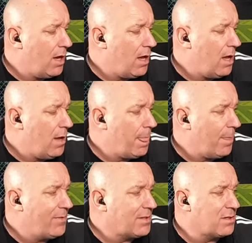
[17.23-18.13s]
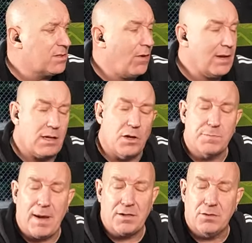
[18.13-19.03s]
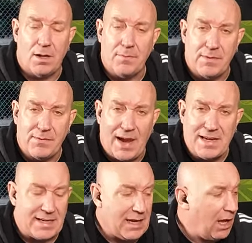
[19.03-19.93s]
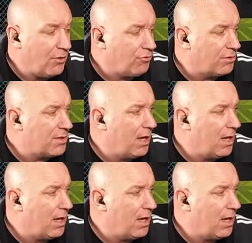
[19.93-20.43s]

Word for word: the design goes back to like the 1800s.